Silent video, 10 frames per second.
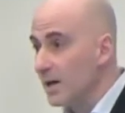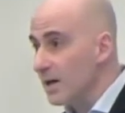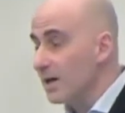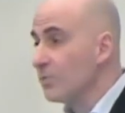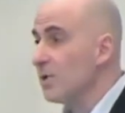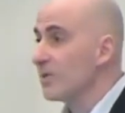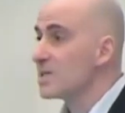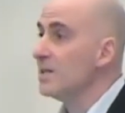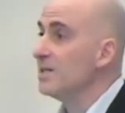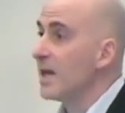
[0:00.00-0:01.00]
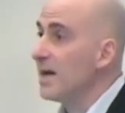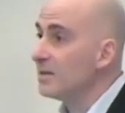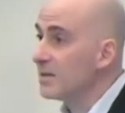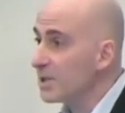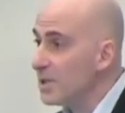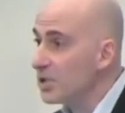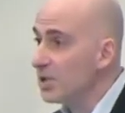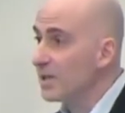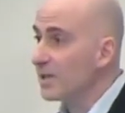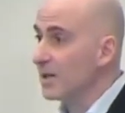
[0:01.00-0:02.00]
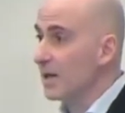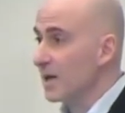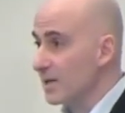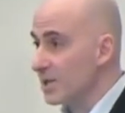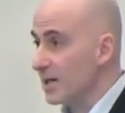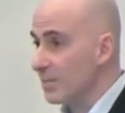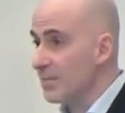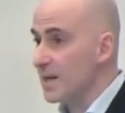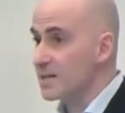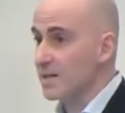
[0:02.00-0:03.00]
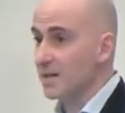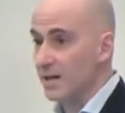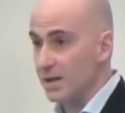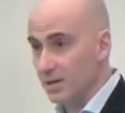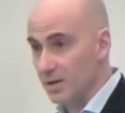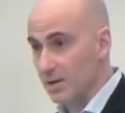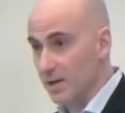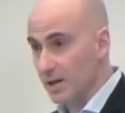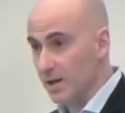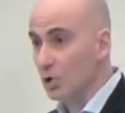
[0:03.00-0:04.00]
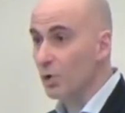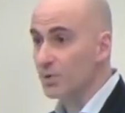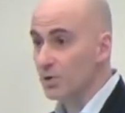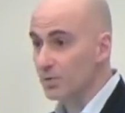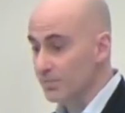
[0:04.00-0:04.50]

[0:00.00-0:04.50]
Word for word: uh, will facilitate reaching uh, a critical mass and uh, adoption